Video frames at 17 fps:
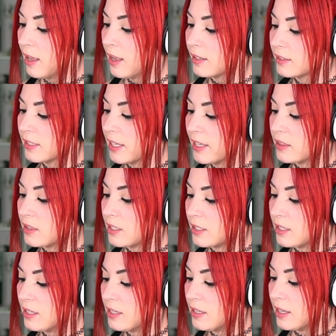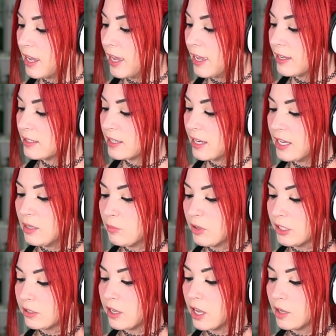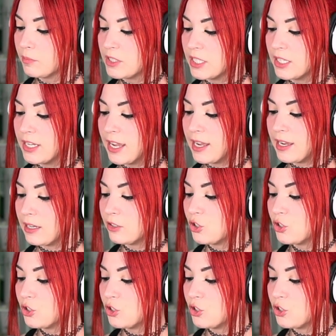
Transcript: let the king and Haman come today